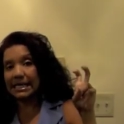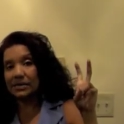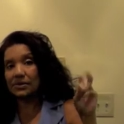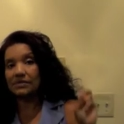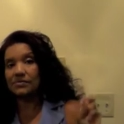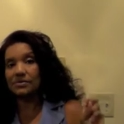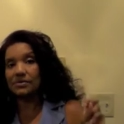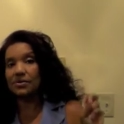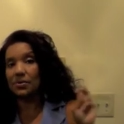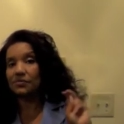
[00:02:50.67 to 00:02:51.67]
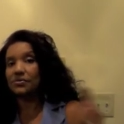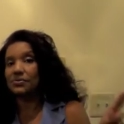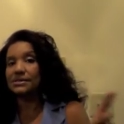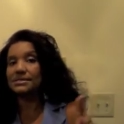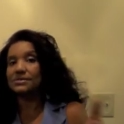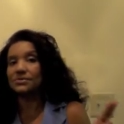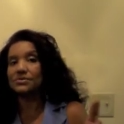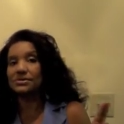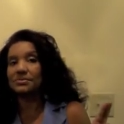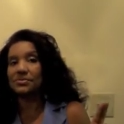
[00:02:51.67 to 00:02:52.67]
I don't even know if they're really still
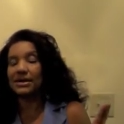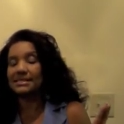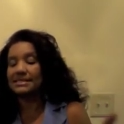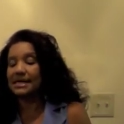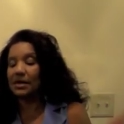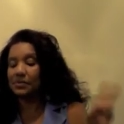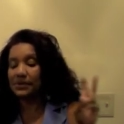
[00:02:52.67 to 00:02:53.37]
using brass now,